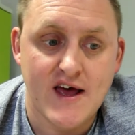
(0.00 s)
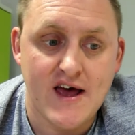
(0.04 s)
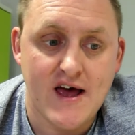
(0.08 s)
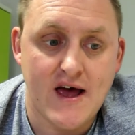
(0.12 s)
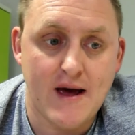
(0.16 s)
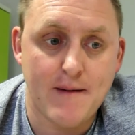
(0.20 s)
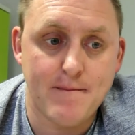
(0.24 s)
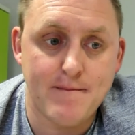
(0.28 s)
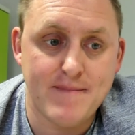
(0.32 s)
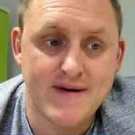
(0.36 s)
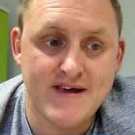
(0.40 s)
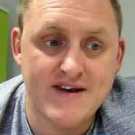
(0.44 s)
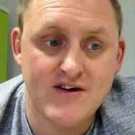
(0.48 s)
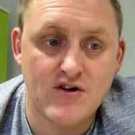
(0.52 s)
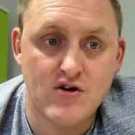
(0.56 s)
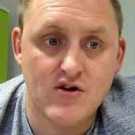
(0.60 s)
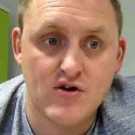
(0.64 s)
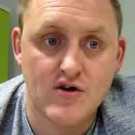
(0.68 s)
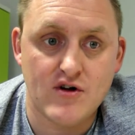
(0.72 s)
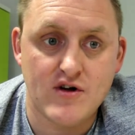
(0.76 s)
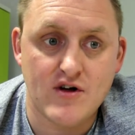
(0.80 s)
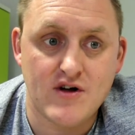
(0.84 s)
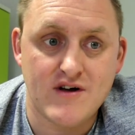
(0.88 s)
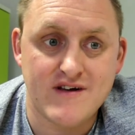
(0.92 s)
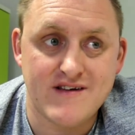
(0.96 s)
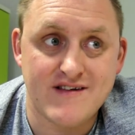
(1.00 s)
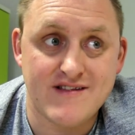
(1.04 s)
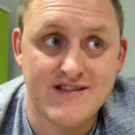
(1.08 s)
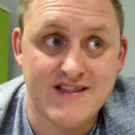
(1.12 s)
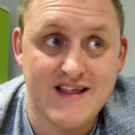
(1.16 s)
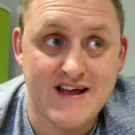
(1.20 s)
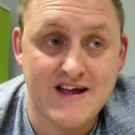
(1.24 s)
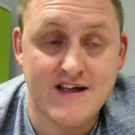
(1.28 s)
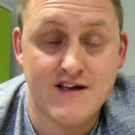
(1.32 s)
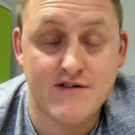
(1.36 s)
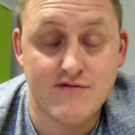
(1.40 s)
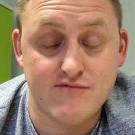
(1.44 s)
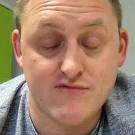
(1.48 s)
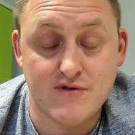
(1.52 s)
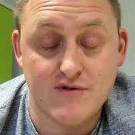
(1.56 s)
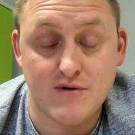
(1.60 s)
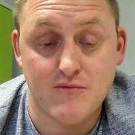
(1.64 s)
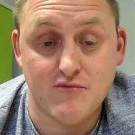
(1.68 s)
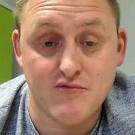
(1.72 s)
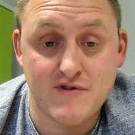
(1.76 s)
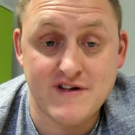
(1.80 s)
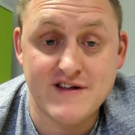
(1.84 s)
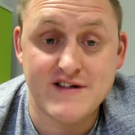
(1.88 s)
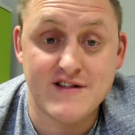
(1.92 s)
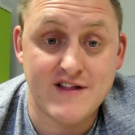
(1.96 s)
and been
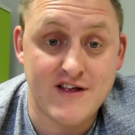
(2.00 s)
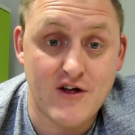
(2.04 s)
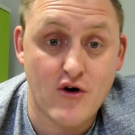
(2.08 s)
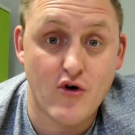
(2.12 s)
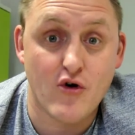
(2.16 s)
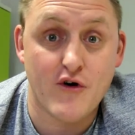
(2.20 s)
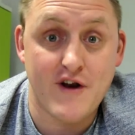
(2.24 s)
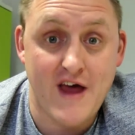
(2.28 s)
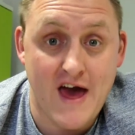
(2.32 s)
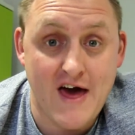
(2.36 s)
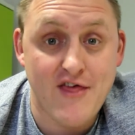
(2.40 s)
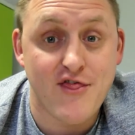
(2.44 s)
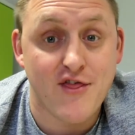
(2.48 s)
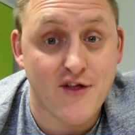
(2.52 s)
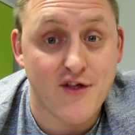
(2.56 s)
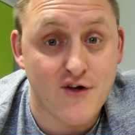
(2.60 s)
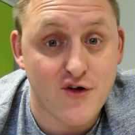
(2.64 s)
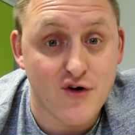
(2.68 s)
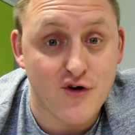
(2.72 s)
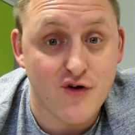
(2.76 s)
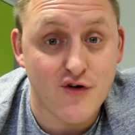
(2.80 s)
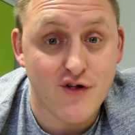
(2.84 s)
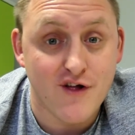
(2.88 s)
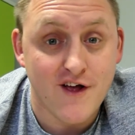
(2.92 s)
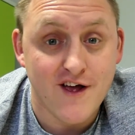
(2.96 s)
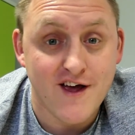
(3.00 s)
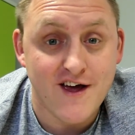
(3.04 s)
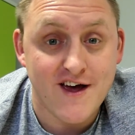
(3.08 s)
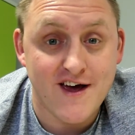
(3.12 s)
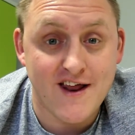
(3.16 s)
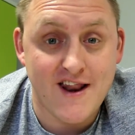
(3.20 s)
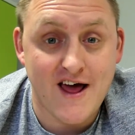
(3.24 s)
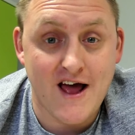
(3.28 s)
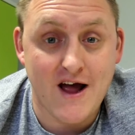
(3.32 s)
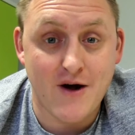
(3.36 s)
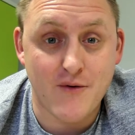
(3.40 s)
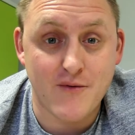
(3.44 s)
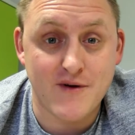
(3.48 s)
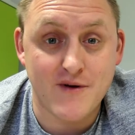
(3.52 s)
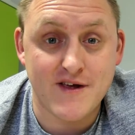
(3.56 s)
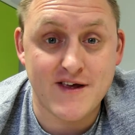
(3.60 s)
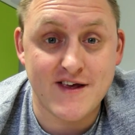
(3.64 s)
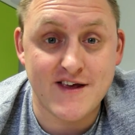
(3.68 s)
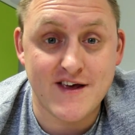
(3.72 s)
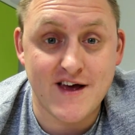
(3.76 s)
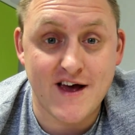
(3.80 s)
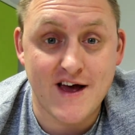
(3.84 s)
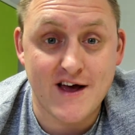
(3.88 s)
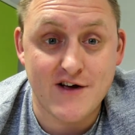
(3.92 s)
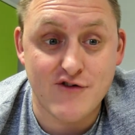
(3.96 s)
really unethical in how
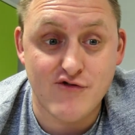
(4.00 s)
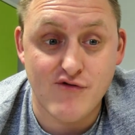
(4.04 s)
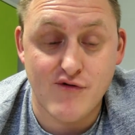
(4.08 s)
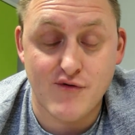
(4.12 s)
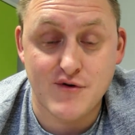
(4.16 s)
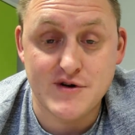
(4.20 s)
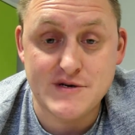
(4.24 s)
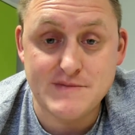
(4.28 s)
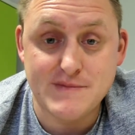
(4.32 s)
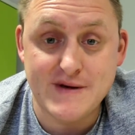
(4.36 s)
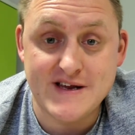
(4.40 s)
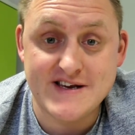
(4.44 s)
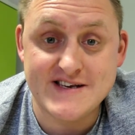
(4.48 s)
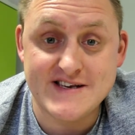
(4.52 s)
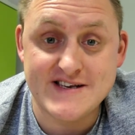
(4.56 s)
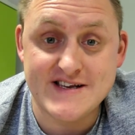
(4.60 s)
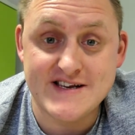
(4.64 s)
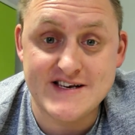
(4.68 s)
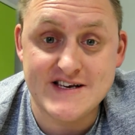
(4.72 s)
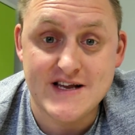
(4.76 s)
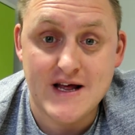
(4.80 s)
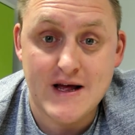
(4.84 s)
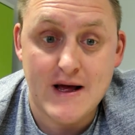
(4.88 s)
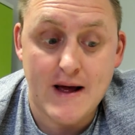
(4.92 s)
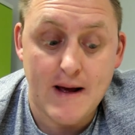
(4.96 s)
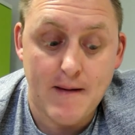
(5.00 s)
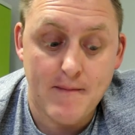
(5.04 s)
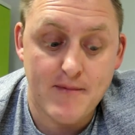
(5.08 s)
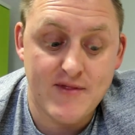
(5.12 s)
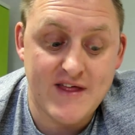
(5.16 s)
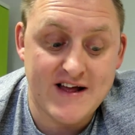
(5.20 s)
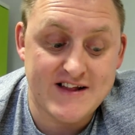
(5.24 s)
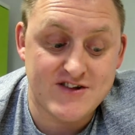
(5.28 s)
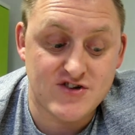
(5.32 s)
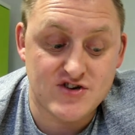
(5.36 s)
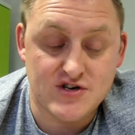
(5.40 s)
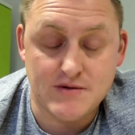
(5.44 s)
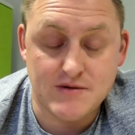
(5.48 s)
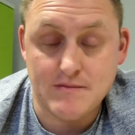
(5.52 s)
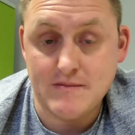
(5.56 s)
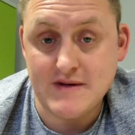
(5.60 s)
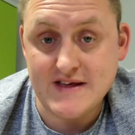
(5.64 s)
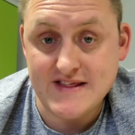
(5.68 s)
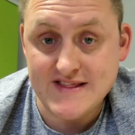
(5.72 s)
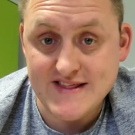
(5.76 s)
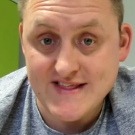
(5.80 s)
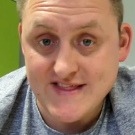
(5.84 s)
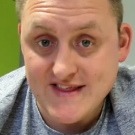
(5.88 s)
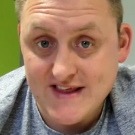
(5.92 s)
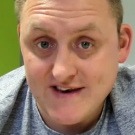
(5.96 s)
he grew his business, but that doesn't
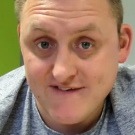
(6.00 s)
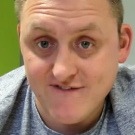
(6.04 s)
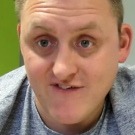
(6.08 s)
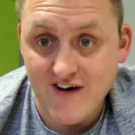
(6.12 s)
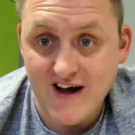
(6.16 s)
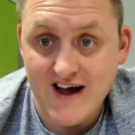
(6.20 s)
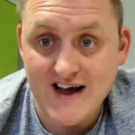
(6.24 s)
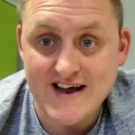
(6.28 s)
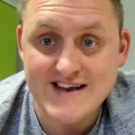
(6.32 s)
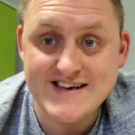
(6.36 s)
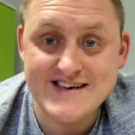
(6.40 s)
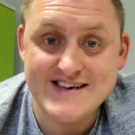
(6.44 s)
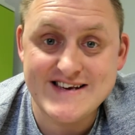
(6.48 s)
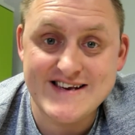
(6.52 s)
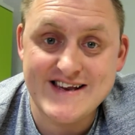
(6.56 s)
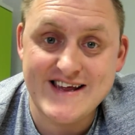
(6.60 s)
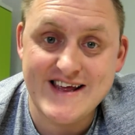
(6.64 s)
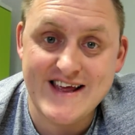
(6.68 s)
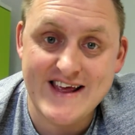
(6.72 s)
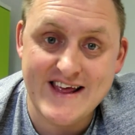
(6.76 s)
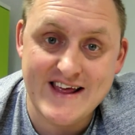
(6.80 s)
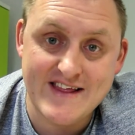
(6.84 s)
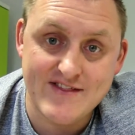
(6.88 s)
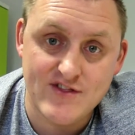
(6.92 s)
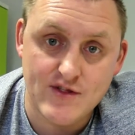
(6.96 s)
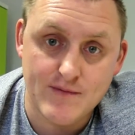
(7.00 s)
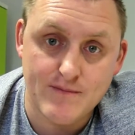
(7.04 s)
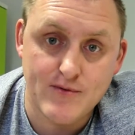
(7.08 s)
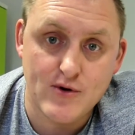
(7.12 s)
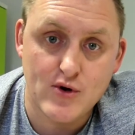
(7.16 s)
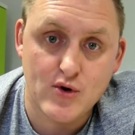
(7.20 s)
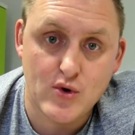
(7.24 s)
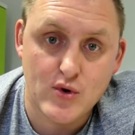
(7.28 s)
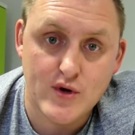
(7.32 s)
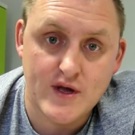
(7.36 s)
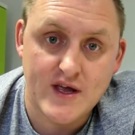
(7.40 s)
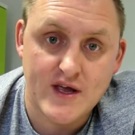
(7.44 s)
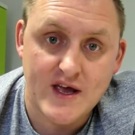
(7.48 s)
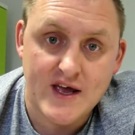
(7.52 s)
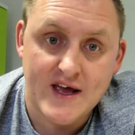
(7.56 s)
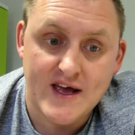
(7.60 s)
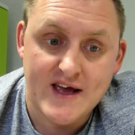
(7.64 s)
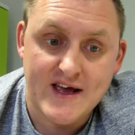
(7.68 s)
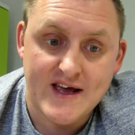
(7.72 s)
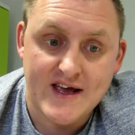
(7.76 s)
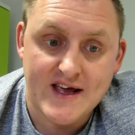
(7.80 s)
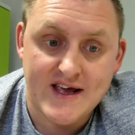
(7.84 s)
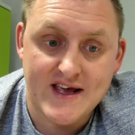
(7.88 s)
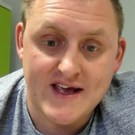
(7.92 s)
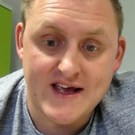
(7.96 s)
mean that the advice in the book
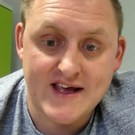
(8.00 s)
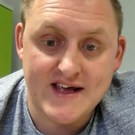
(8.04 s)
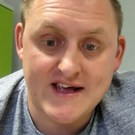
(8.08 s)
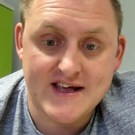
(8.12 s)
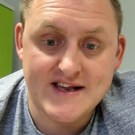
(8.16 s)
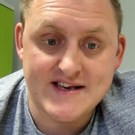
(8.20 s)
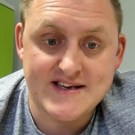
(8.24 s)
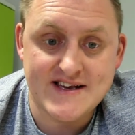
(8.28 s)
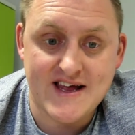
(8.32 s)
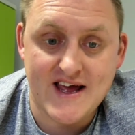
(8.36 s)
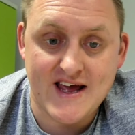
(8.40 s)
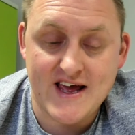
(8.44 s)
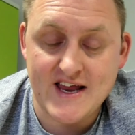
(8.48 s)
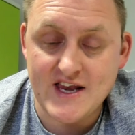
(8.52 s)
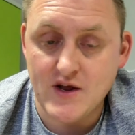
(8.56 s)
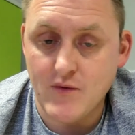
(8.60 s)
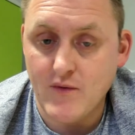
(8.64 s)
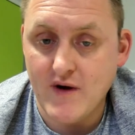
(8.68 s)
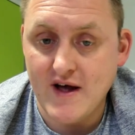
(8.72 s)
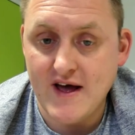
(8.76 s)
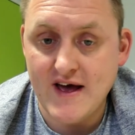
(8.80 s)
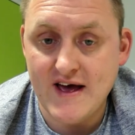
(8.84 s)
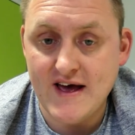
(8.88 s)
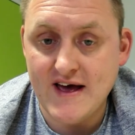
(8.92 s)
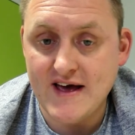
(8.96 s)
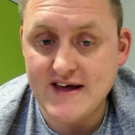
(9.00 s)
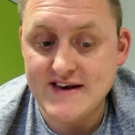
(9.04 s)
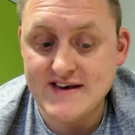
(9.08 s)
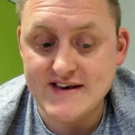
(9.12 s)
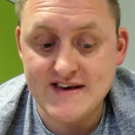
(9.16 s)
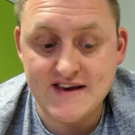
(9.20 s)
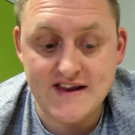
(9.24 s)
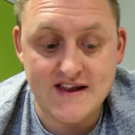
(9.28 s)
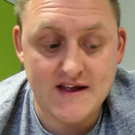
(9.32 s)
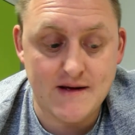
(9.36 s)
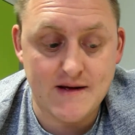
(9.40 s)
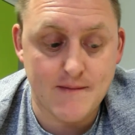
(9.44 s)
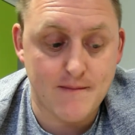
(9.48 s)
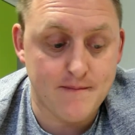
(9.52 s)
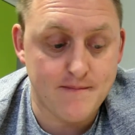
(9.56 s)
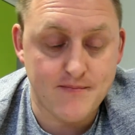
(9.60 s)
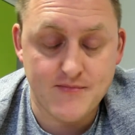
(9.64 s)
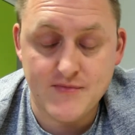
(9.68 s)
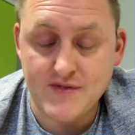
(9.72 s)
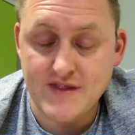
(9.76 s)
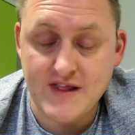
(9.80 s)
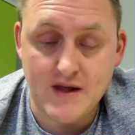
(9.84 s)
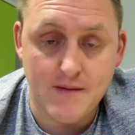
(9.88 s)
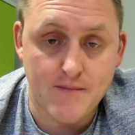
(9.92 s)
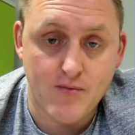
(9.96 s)
is anywhere
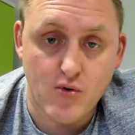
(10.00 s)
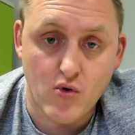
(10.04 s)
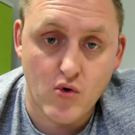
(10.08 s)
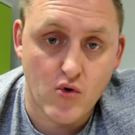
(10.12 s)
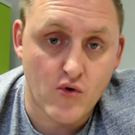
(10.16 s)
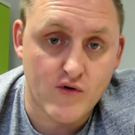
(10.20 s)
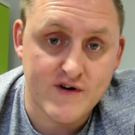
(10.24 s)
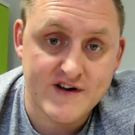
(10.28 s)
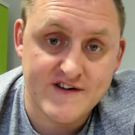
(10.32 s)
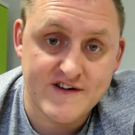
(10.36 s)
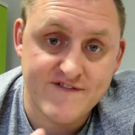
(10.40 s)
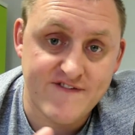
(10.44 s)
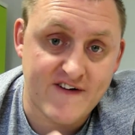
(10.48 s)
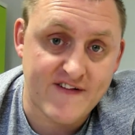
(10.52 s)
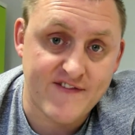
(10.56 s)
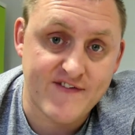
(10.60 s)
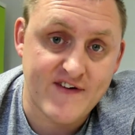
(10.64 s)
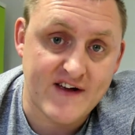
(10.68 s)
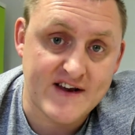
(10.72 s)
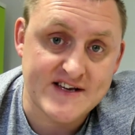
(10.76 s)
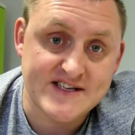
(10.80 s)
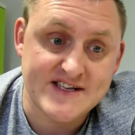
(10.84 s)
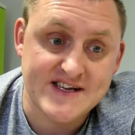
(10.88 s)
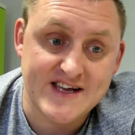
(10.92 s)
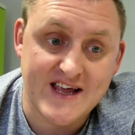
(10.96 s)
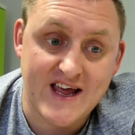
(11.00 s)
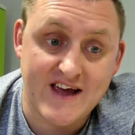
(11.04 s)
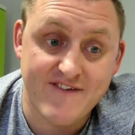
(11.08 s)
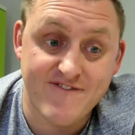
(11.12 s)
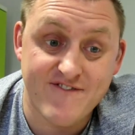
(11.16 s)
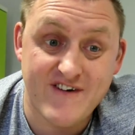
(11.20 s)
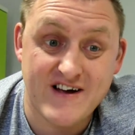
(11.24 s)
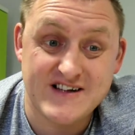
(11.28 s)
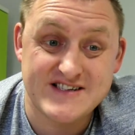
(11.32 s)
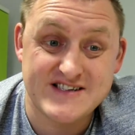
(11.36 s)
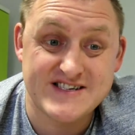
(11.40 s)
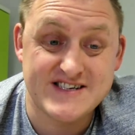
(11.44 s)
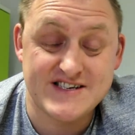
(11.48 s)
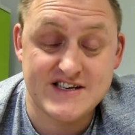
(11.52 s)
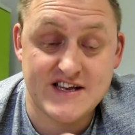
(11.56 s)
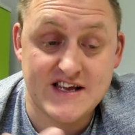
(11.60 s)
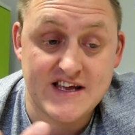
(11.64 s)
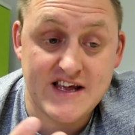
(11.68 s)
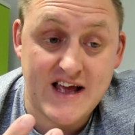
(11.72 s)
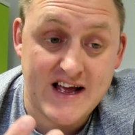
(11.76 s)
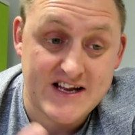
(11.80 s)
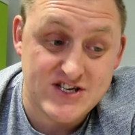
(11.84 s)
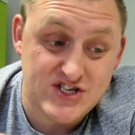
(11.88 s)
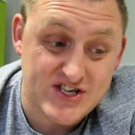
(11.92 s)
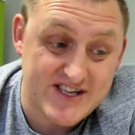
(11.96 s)
near poor. It's fantastic. In fact,
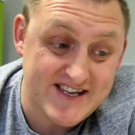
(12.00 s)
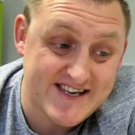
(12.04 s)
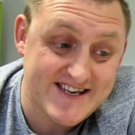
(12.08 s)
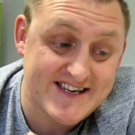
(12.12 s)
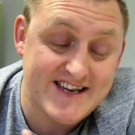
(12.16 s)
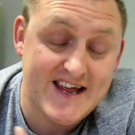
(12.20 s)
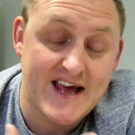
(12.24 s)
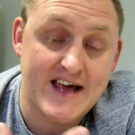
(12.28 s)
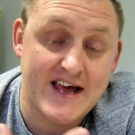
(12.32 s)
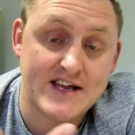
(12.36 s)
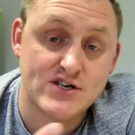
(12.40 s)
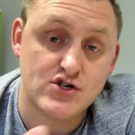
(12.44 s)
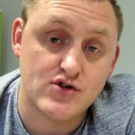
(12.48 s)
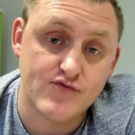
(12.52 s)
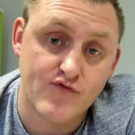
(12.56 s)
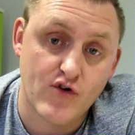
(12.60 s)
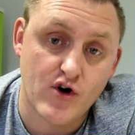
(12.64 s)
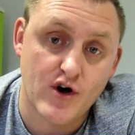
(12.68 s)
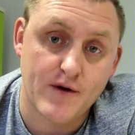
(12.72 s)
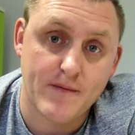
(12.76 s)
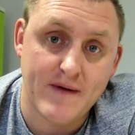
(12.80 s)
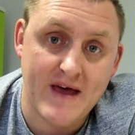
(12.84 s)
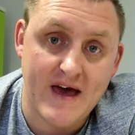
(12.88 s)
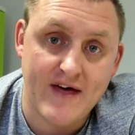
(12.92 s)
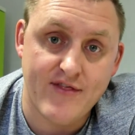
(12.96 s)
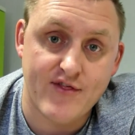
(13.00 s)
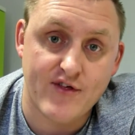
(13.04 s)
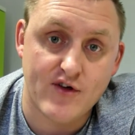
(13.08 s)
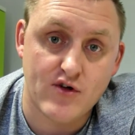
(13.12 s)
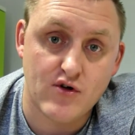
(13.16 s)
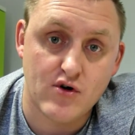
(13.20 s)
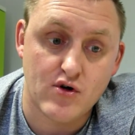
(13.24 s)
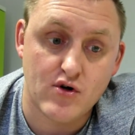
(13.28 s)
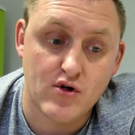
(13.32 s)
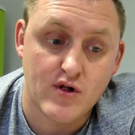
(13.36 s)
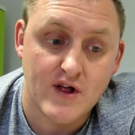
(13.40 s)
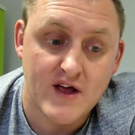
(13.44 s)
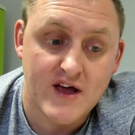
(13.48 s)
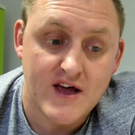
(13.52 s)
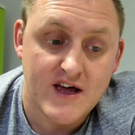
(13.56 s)
he actually says you've got to be ethical,